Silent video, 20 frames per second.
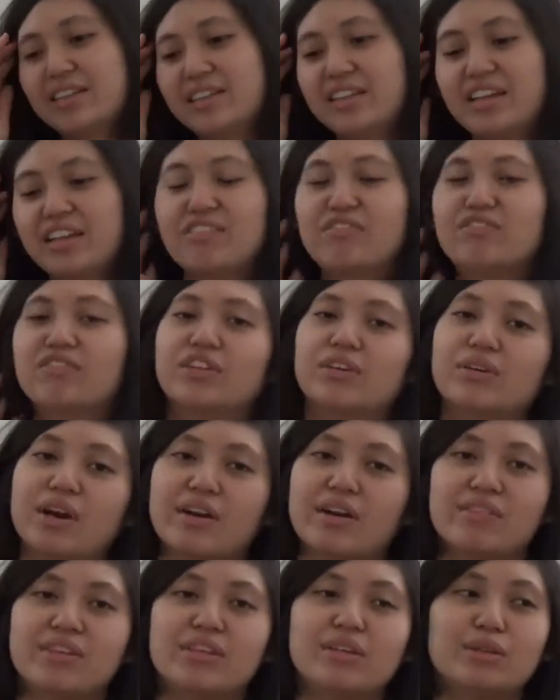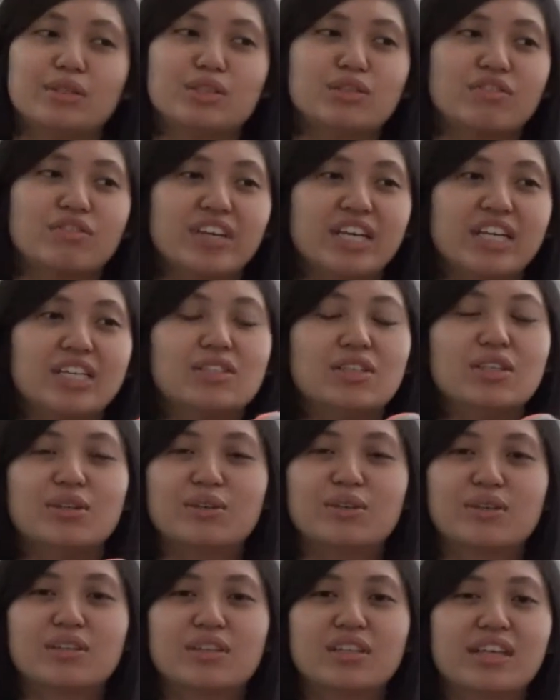if you have huge feet too,
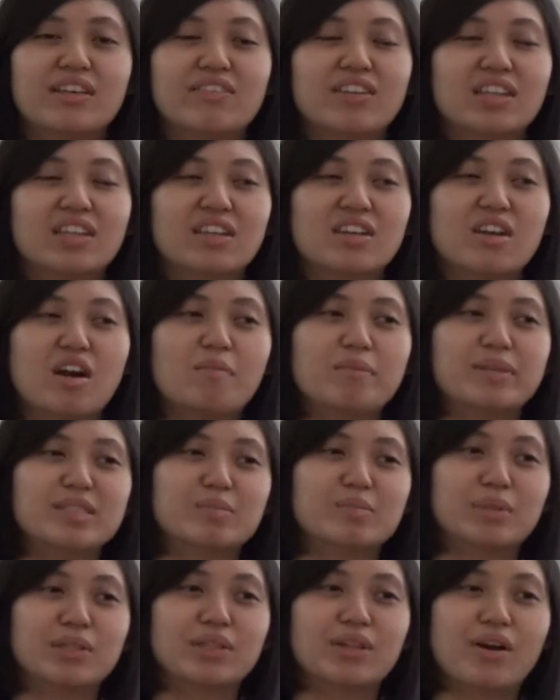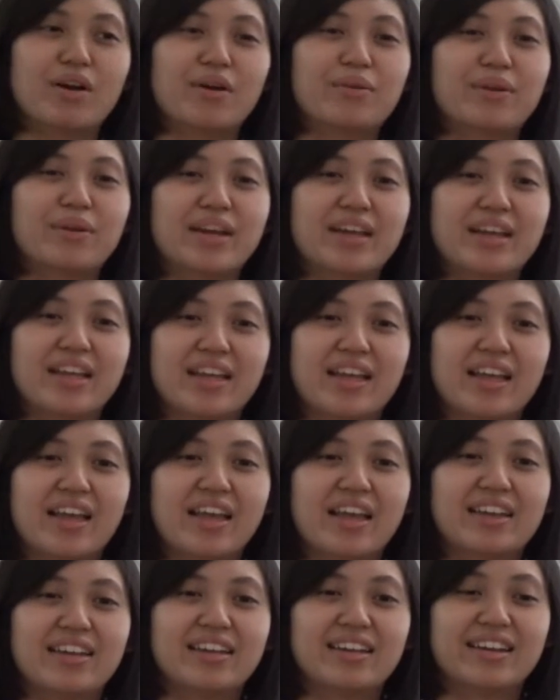leave in the comments below.
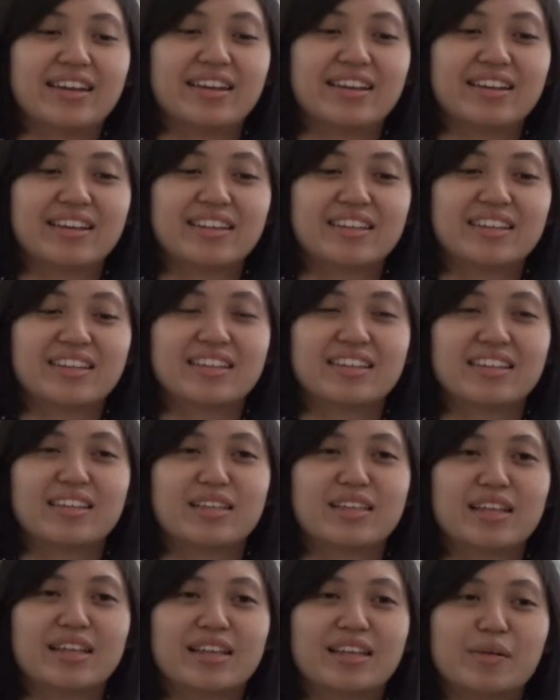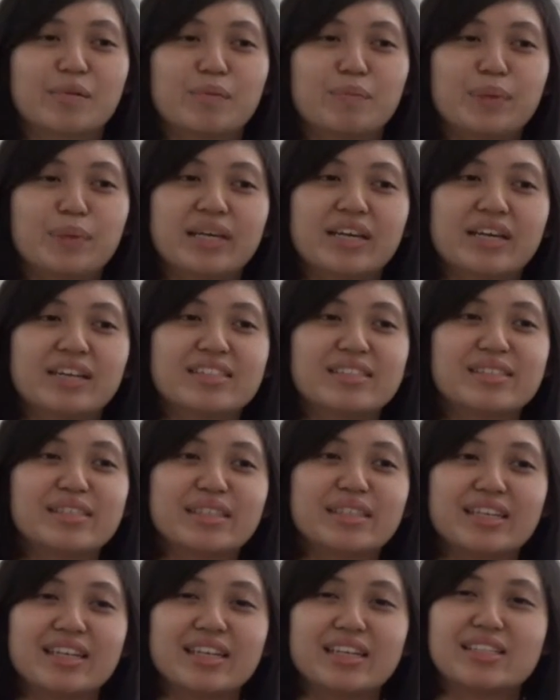And like, because
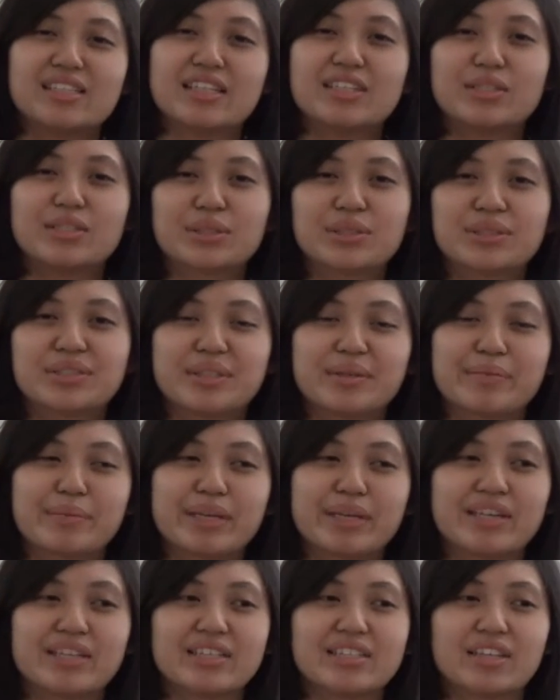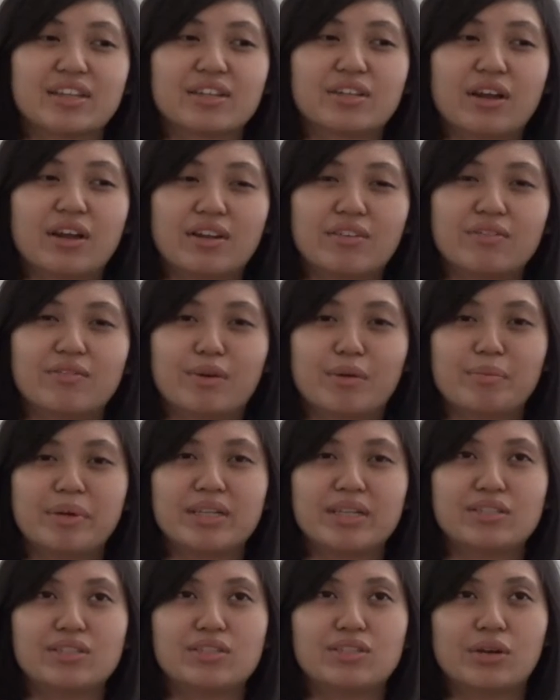it's interesting because a lot of
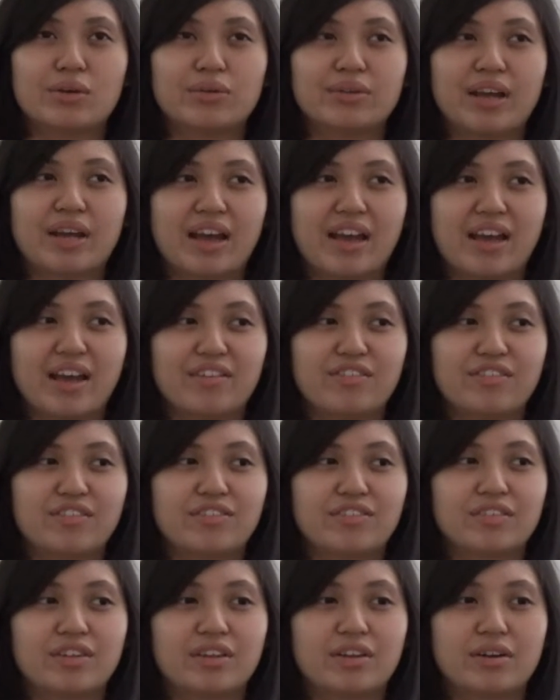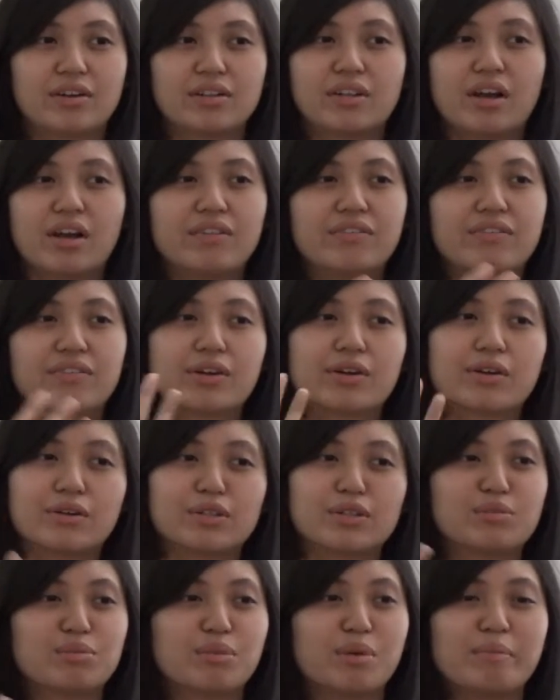women don't have, or a lot of
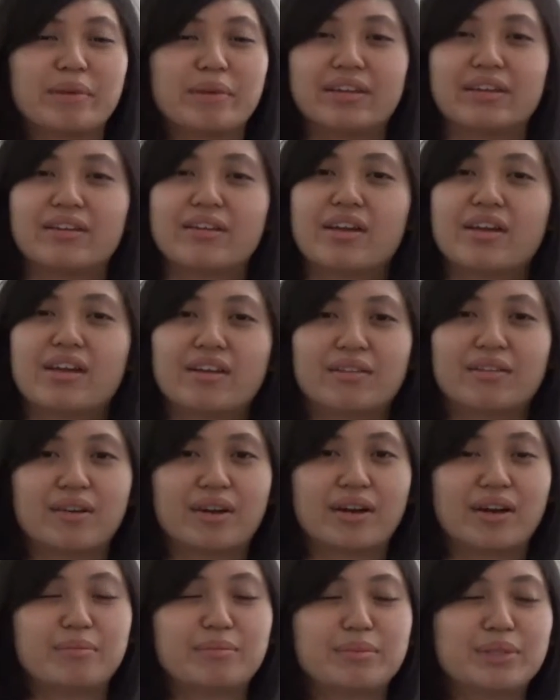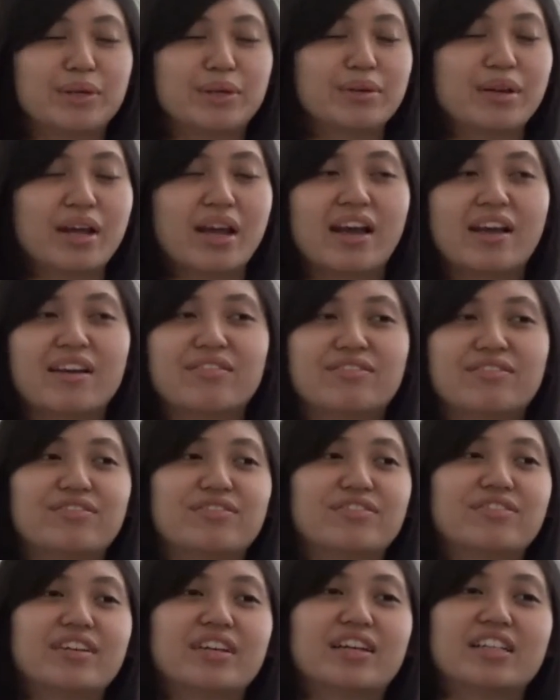girls, women, don't
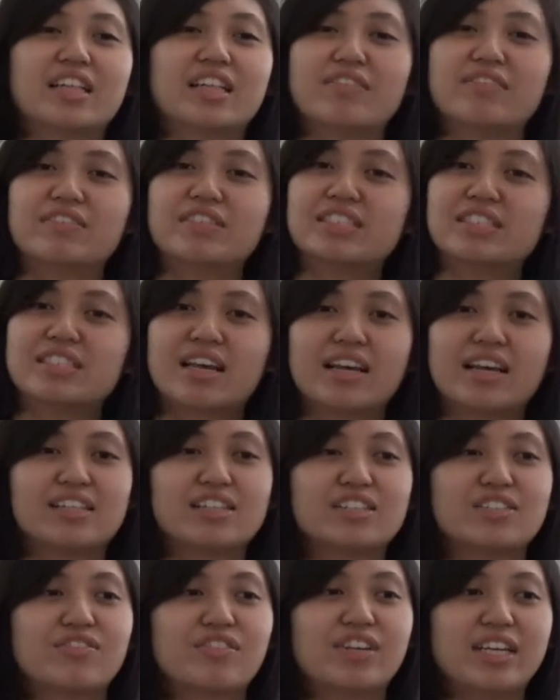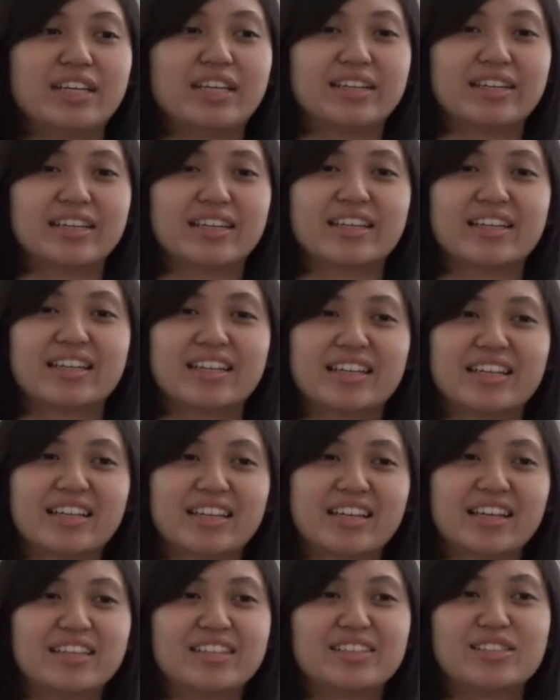have 11 size feet.
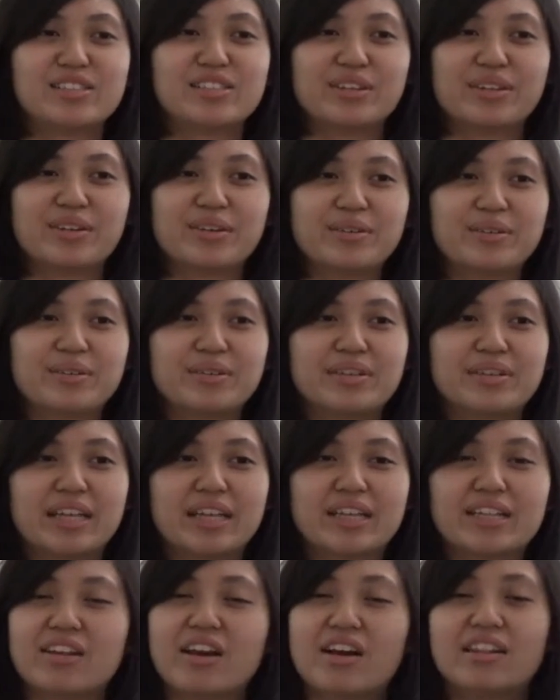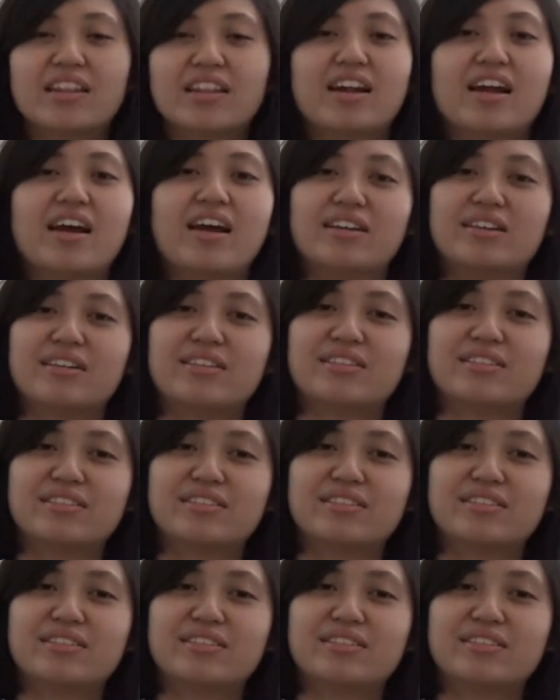And so, like, not that I've